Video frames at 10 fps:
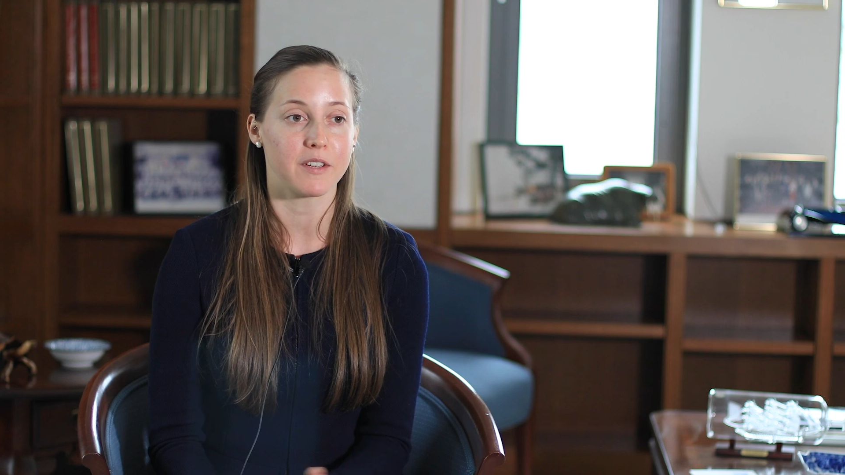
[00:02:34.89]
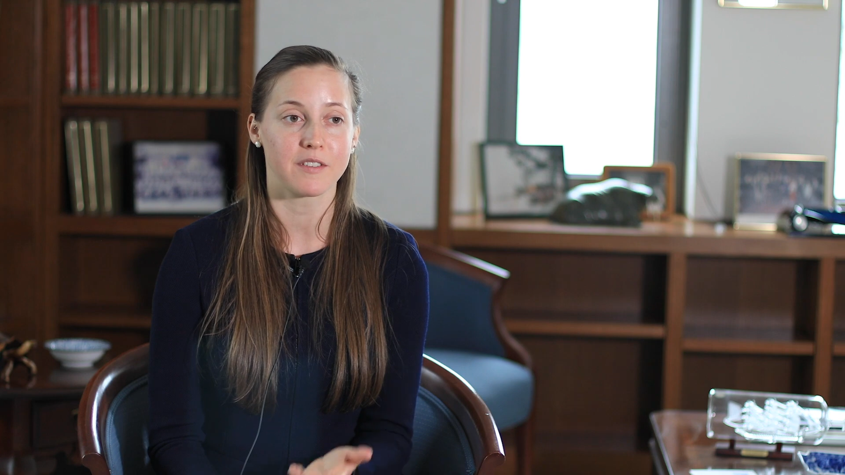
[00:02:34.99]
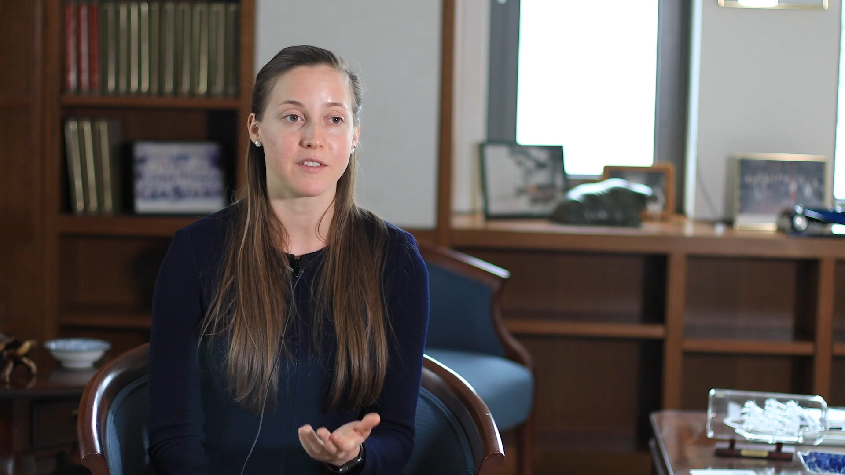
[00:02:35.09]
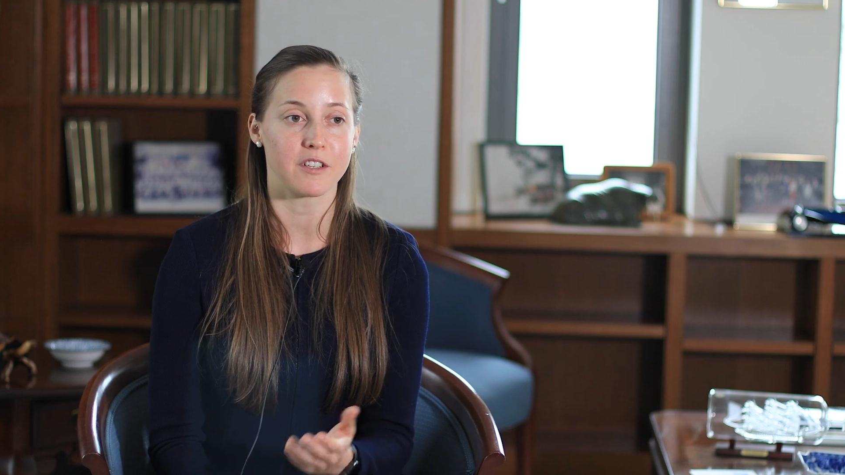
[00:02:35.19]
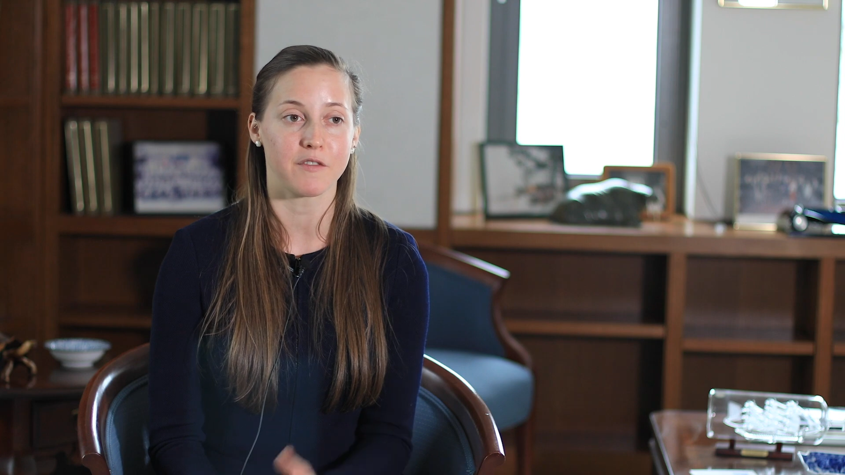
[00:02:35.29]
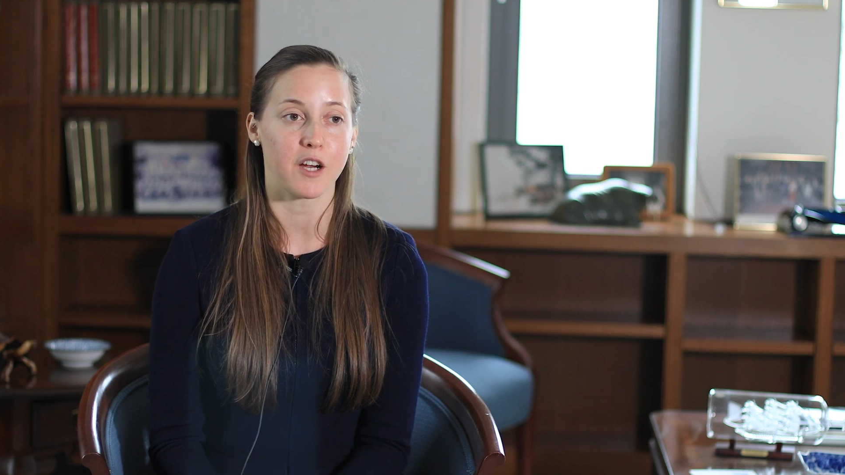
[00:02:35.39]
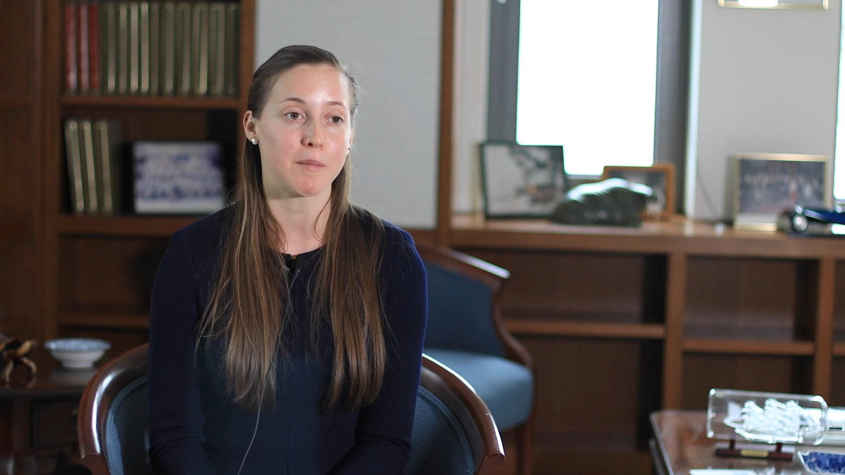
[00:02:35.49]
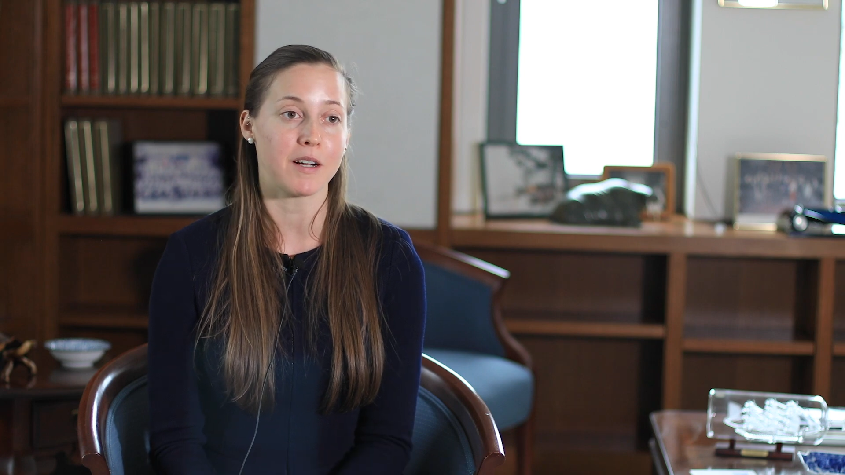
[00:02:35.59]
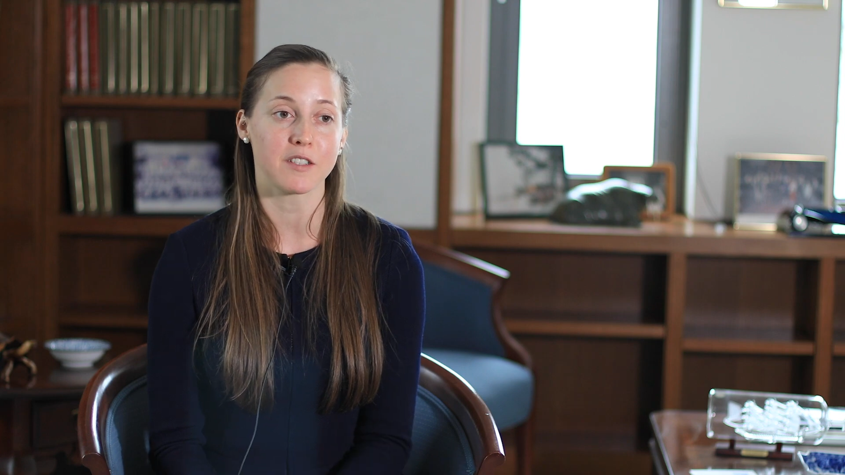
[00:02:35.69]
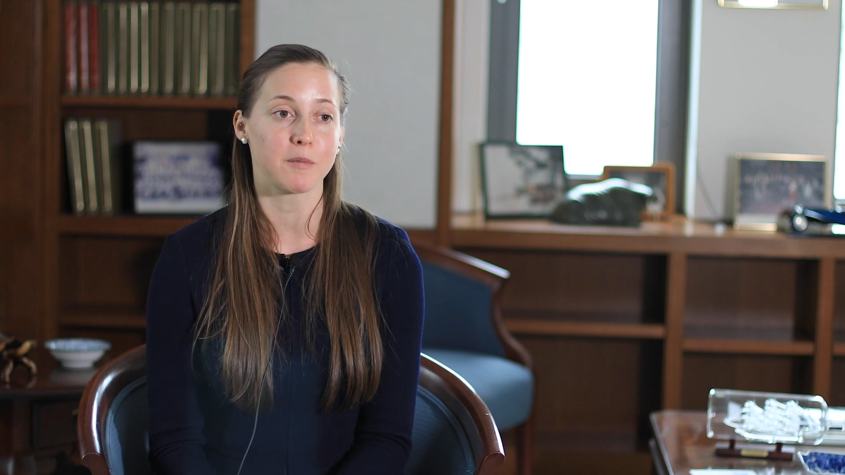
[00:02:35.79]
It's, it's very
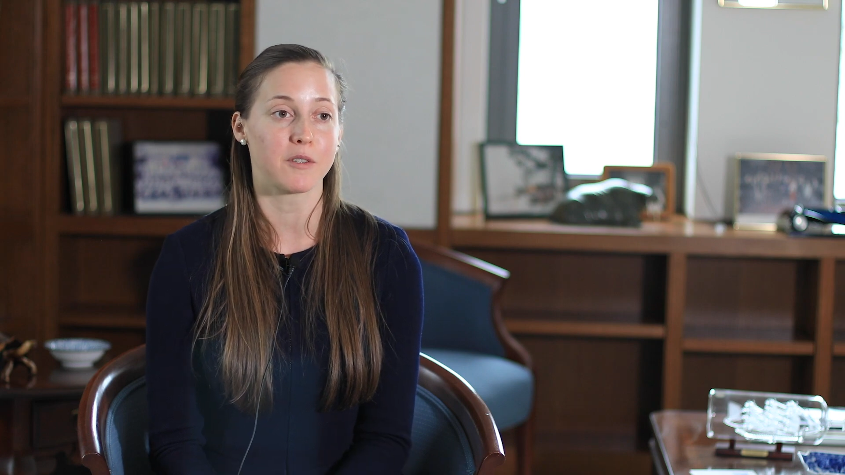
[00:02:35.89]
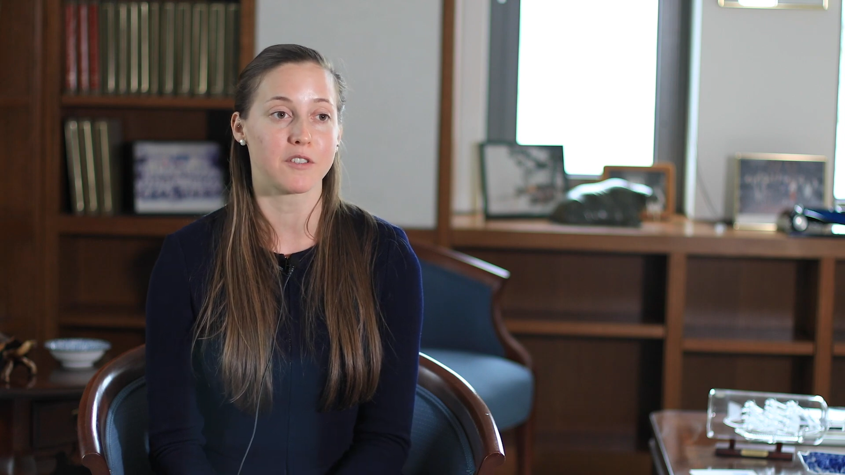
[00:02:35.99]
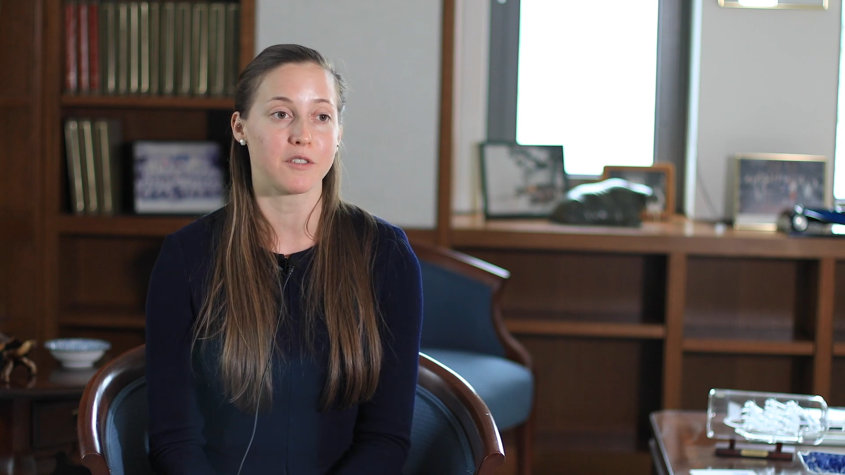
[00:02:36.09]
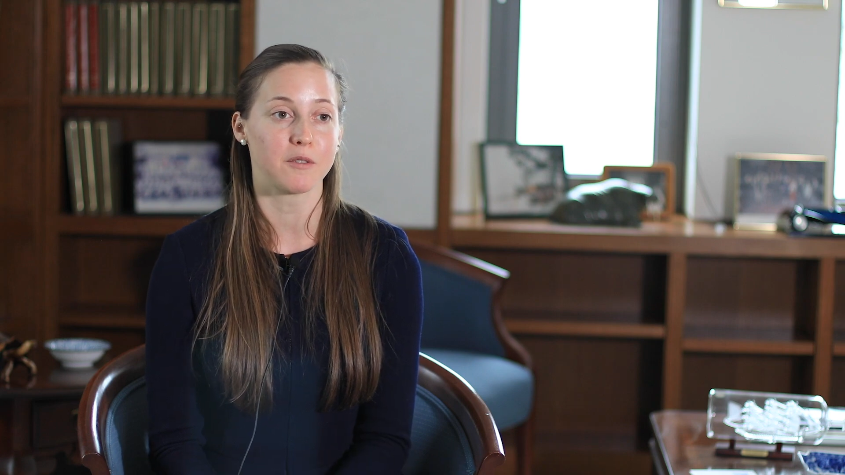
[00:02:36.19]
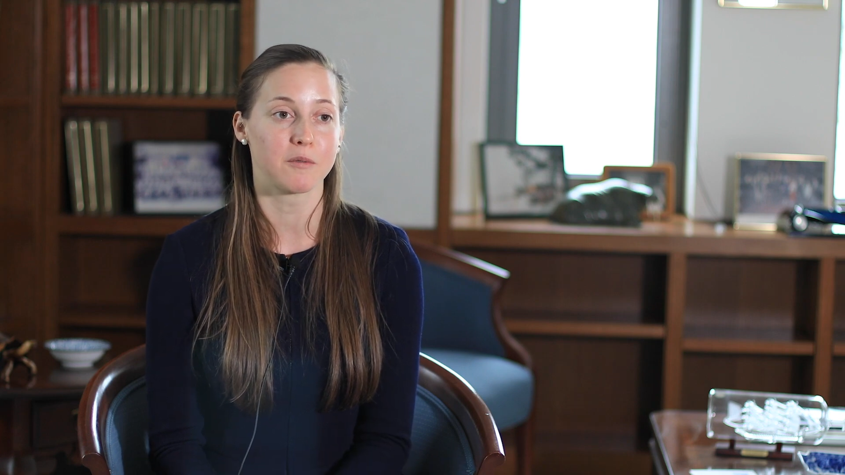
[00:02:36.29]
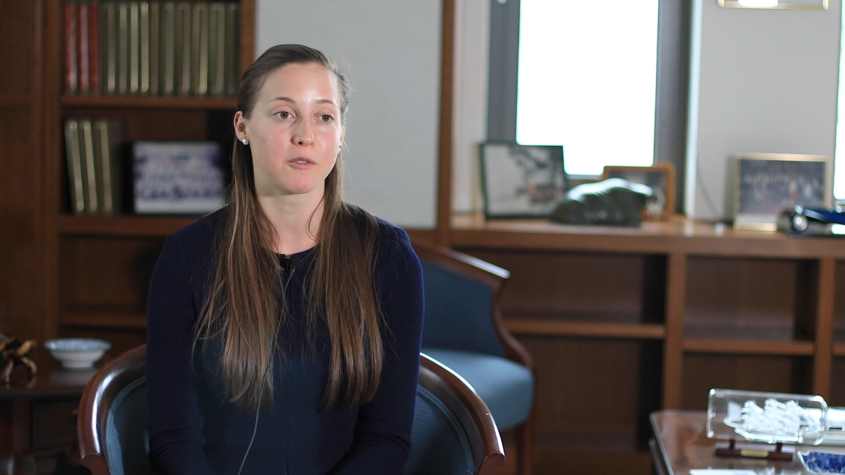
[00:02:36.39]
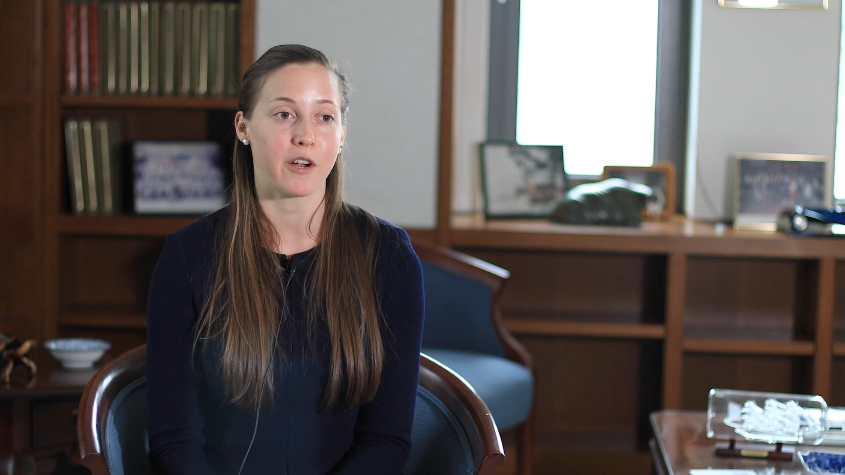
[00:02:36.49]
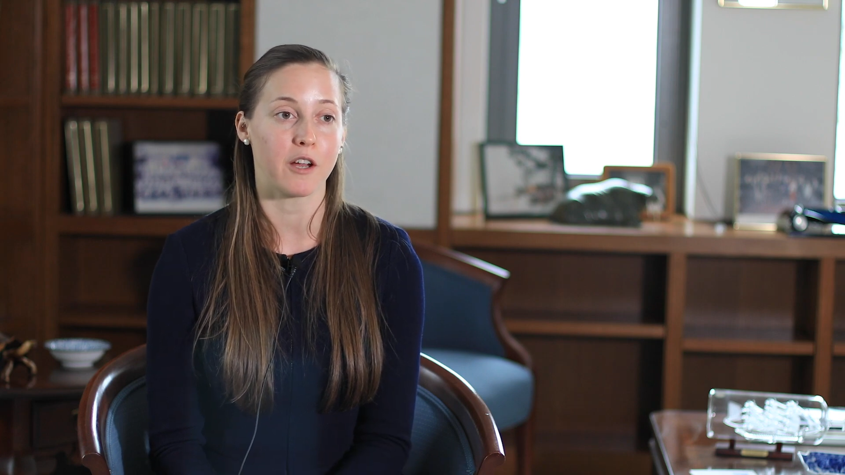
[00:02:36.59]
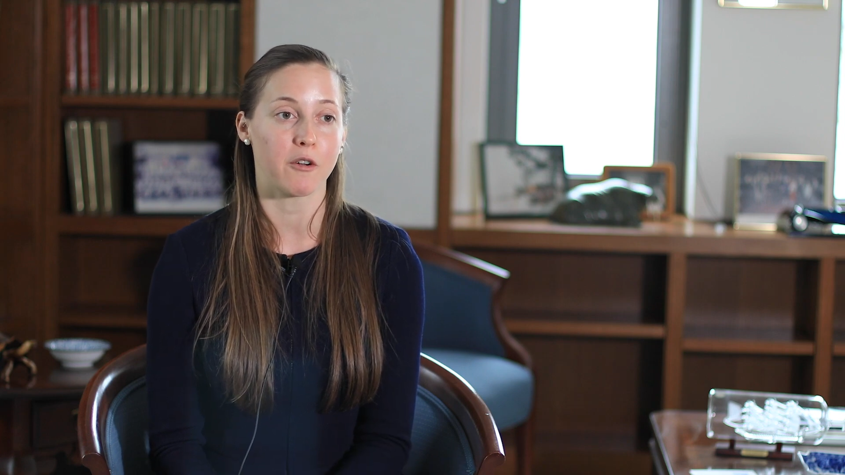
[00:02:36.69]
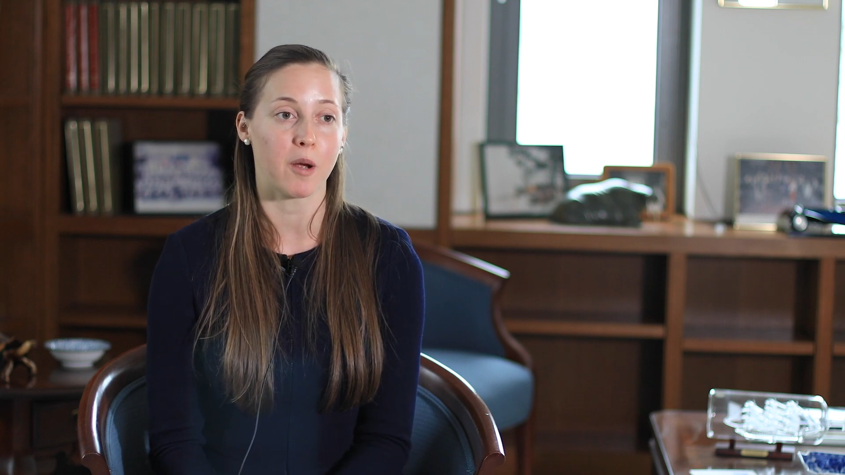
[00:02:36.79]
possible to
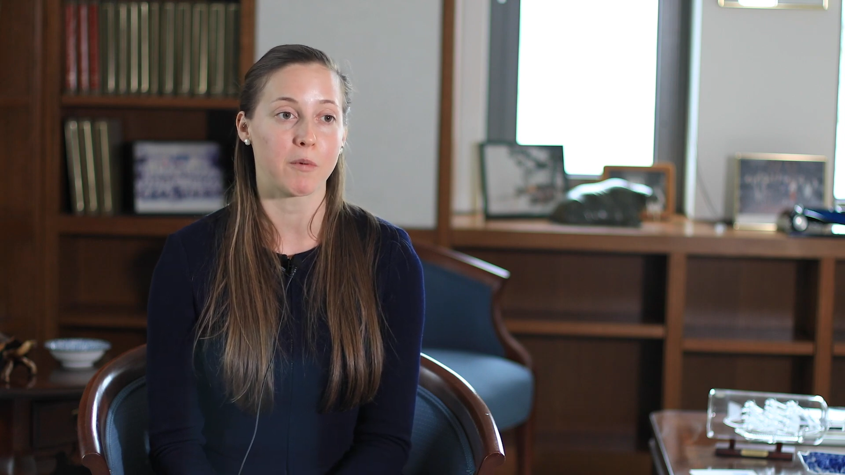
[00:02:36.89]
create your own